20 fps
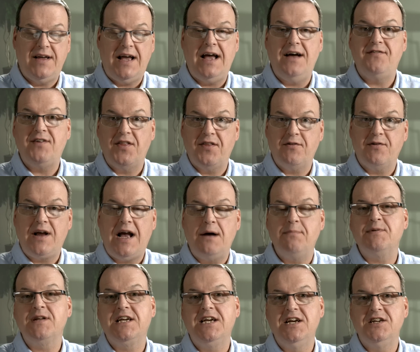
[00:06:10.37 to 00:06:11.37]
have other
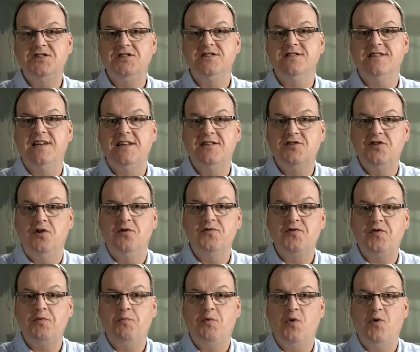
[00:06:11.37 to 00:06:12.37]
applications that don't
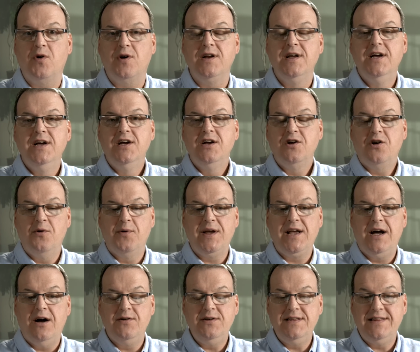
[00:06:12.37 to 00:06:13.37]
support
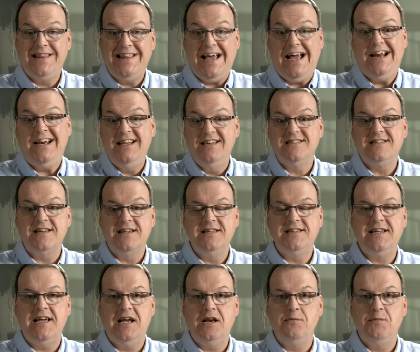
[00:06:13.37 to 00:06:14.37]
going out that easily
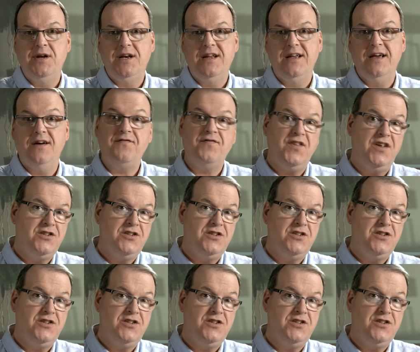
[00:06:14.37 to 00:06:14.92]
to animate a GIF,